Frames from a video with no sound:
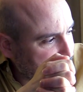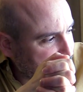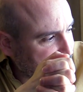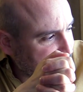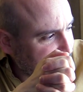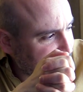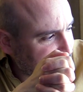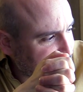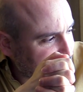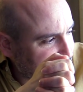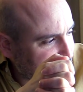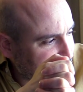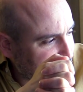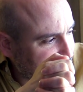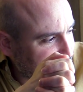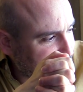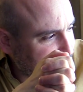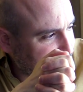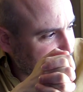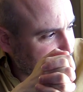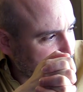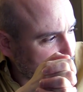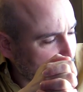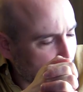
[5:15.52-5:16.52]

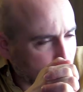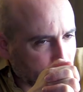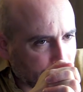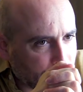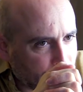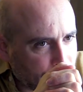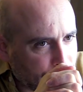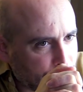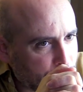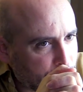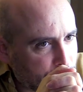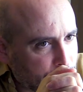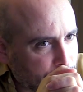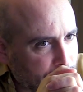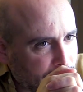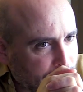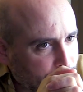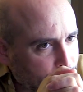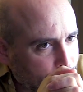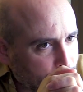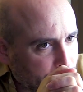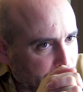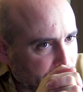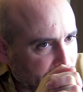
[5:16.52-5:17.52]
That's not the future I
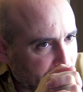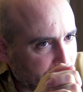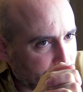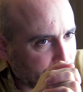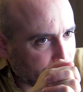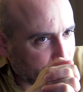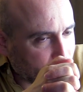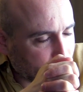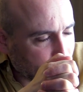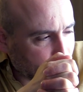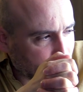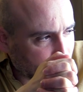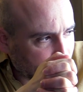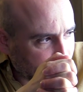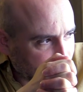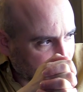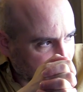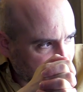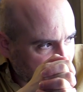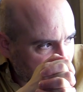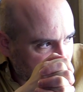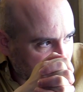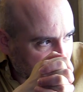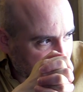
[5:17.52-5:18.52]
thought we were having. I thought
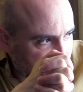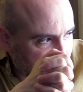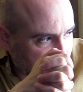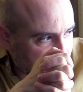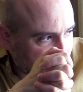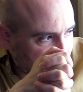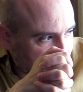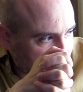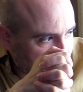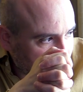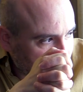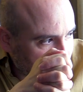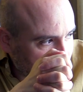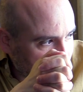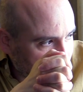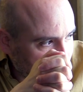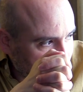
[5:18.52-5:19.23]
the future was about